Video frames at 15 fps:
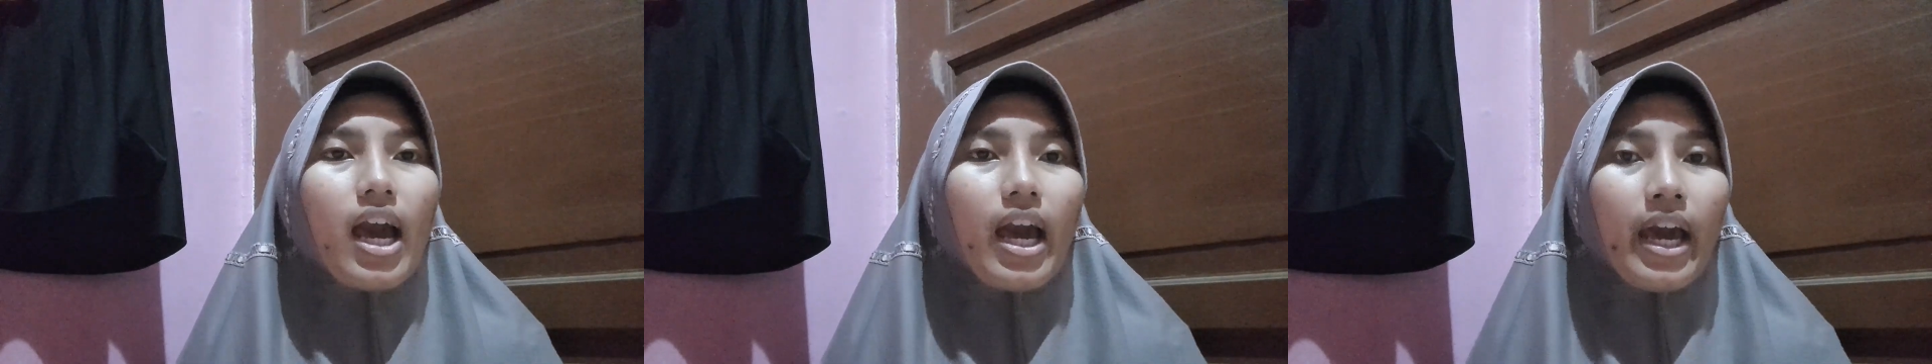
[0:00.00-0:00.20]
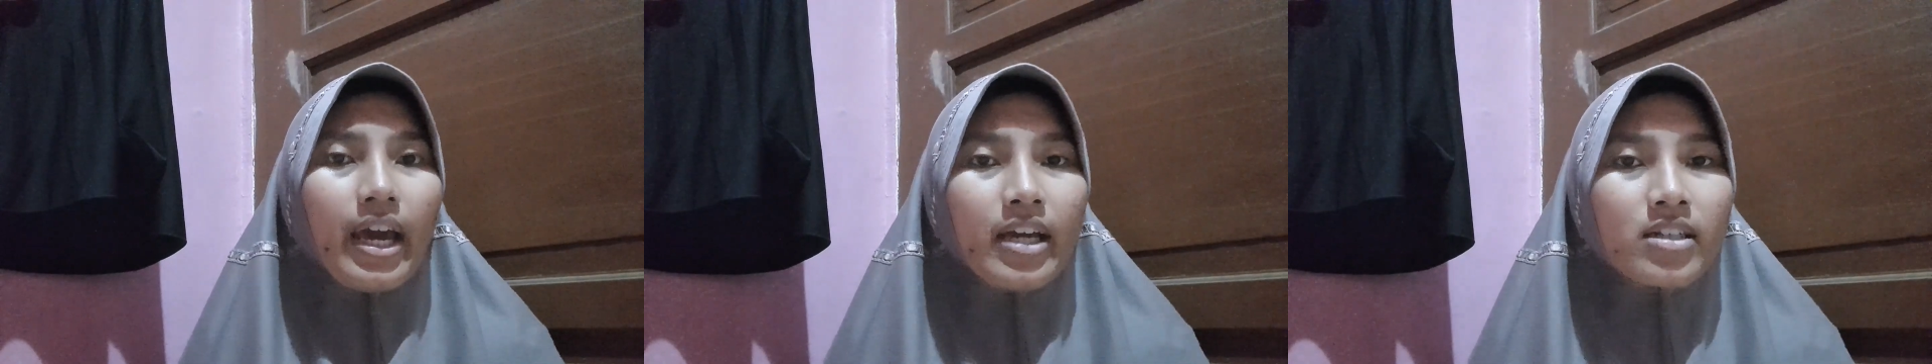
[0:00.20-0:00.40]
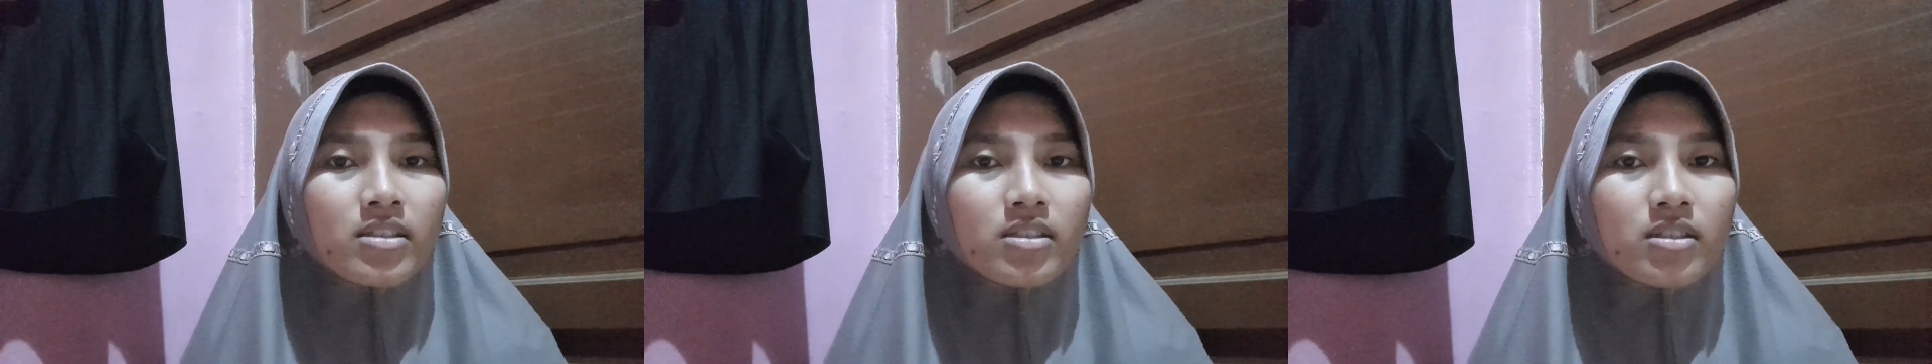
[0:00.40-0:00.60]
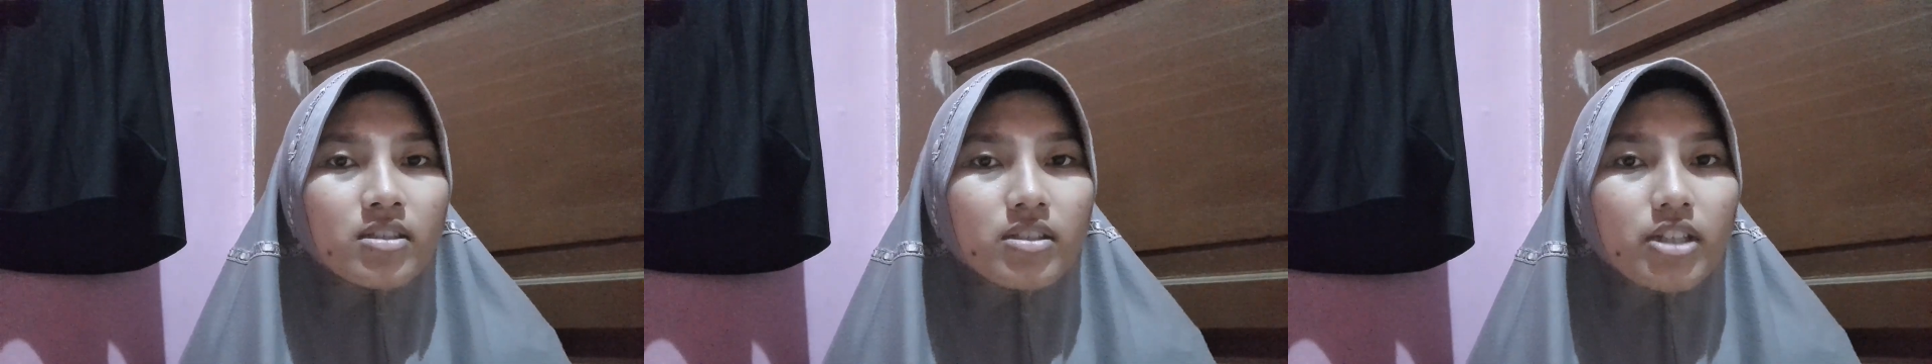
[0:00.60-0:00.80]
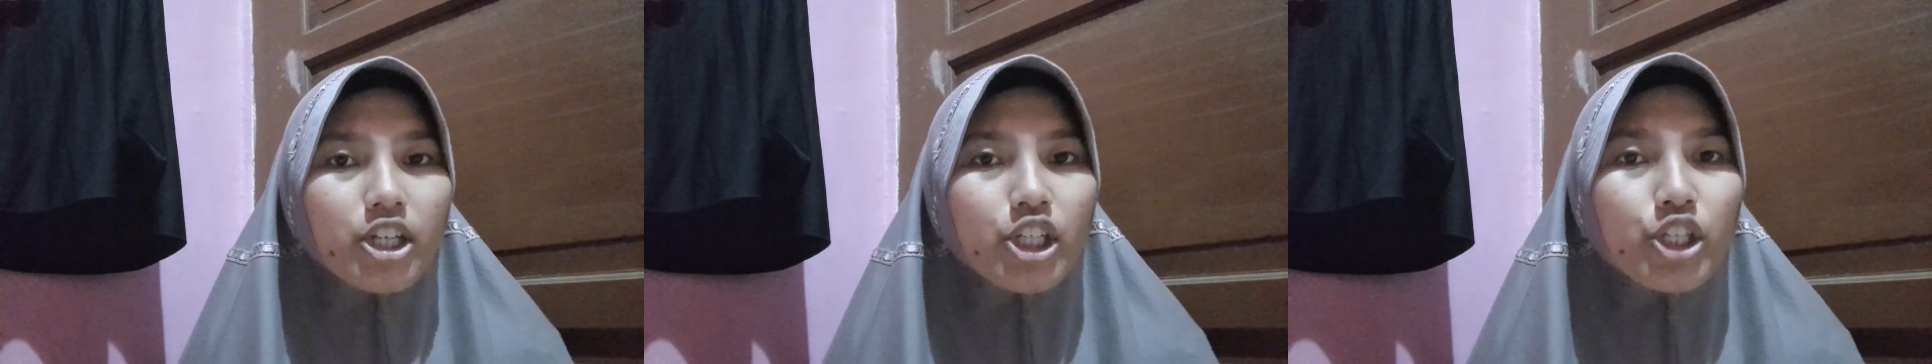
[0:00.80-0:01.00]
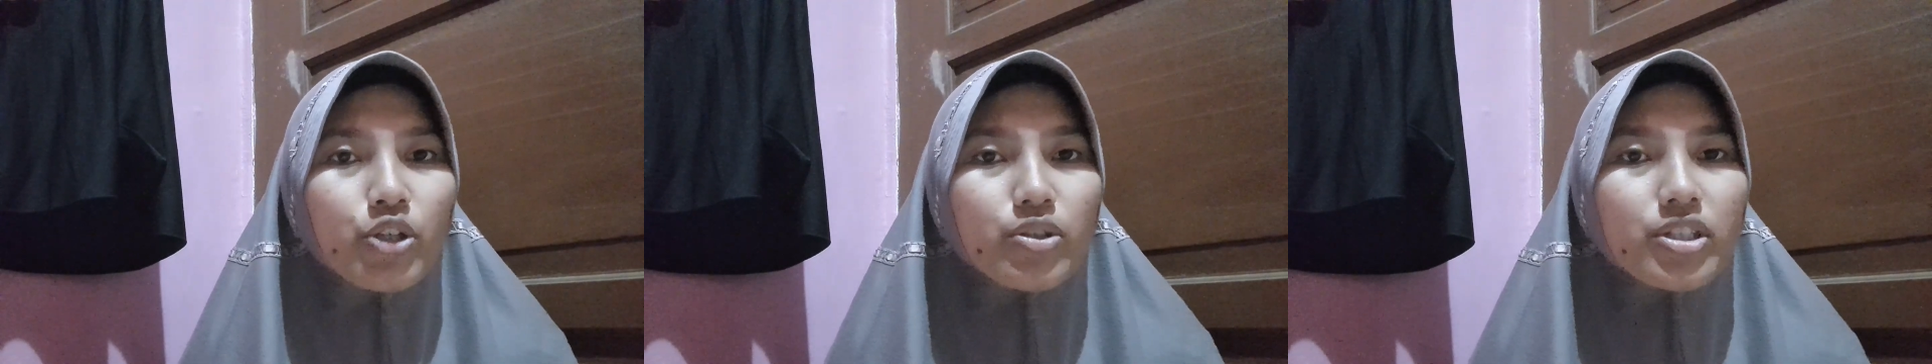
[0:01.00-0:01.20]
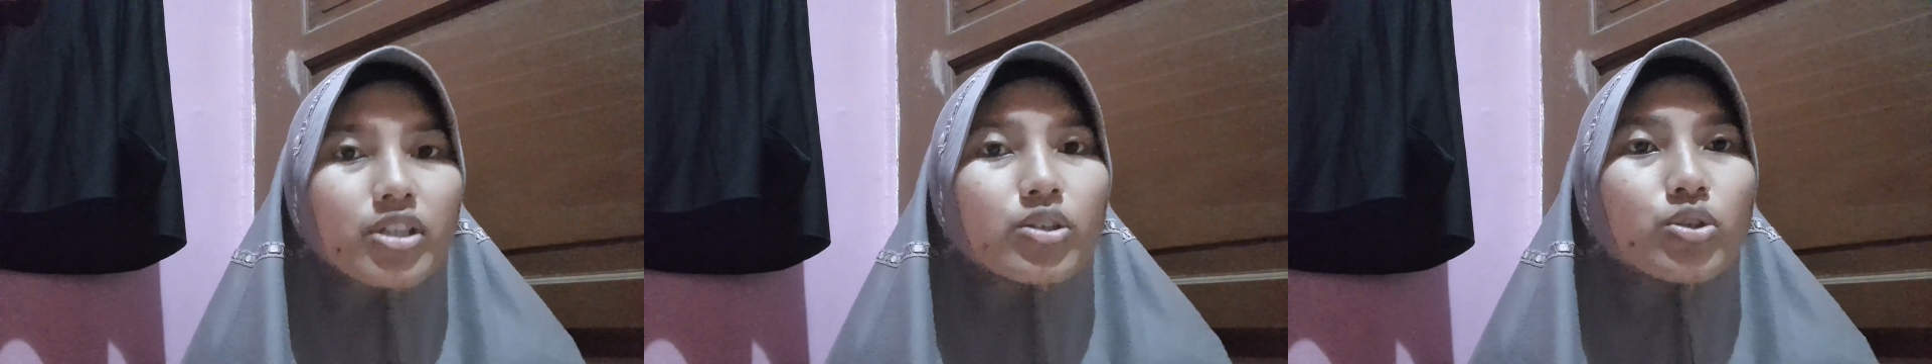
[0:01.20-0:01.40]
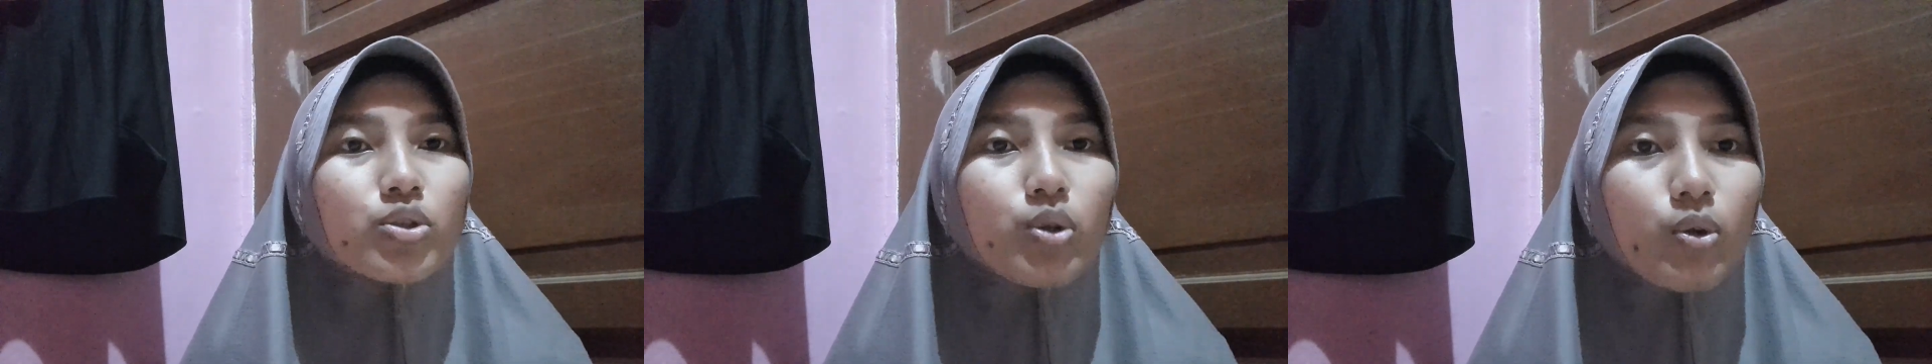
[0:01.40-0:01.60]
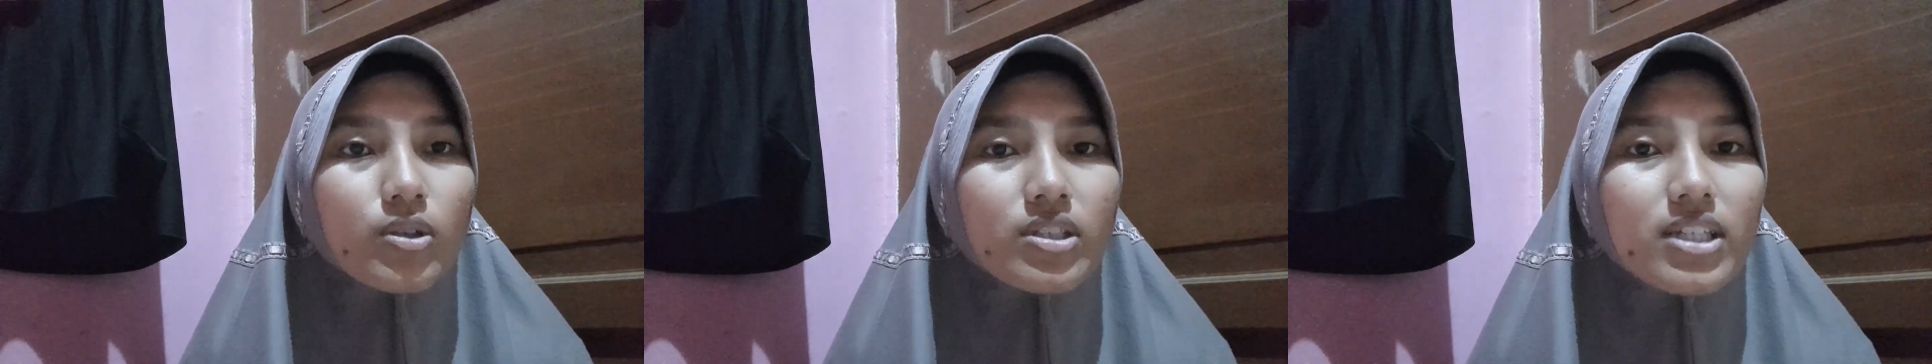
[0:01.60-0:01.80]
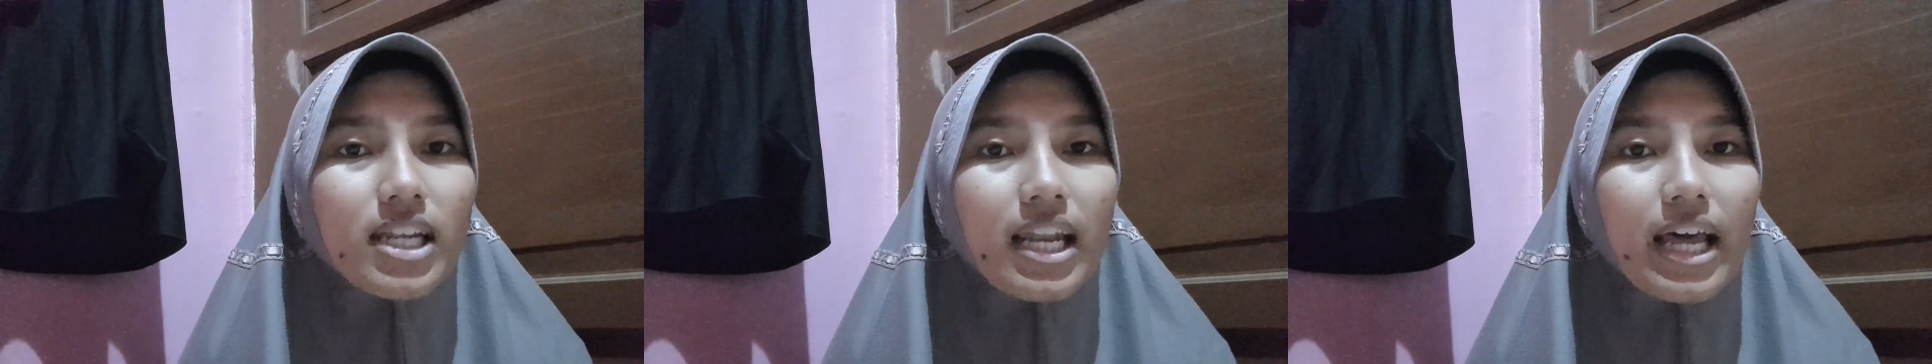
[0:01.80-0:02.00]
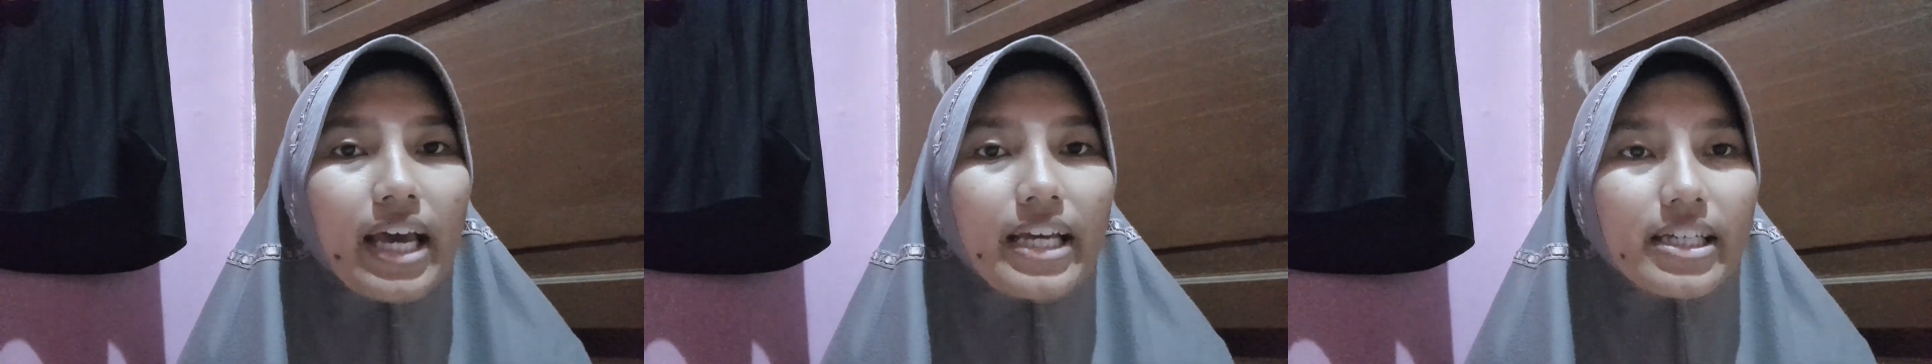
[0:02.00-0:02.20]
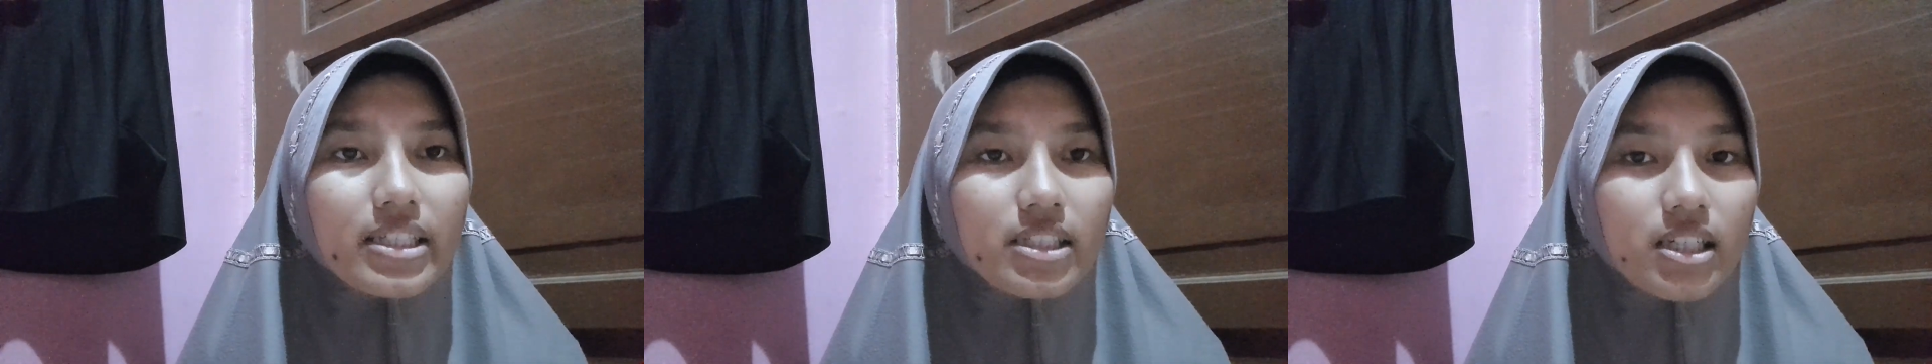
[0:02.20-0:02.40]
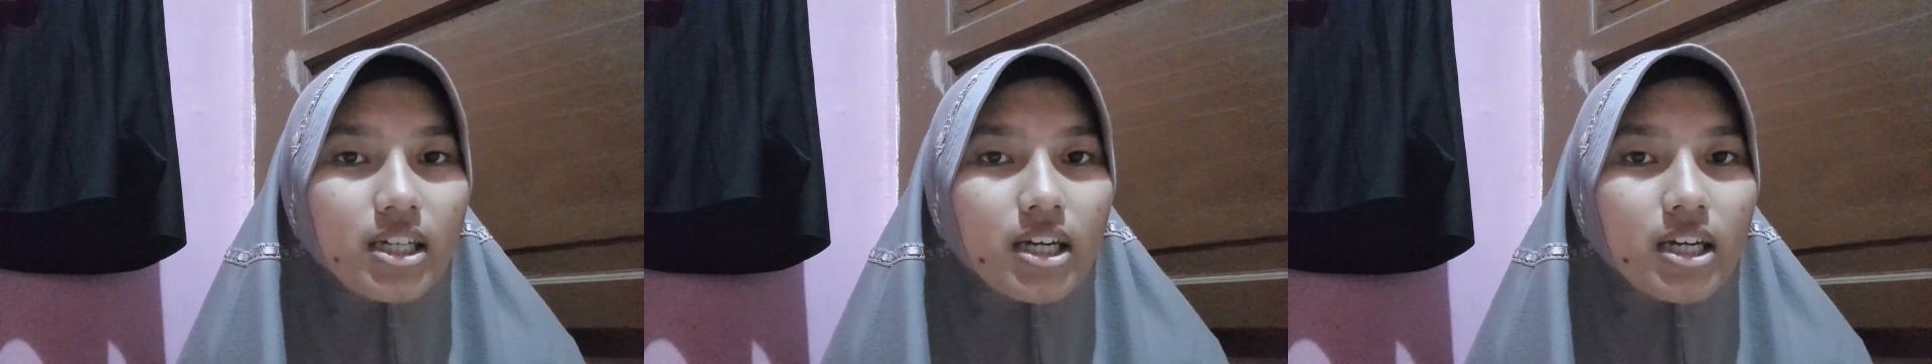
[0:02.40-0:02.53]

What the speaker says: and using tools like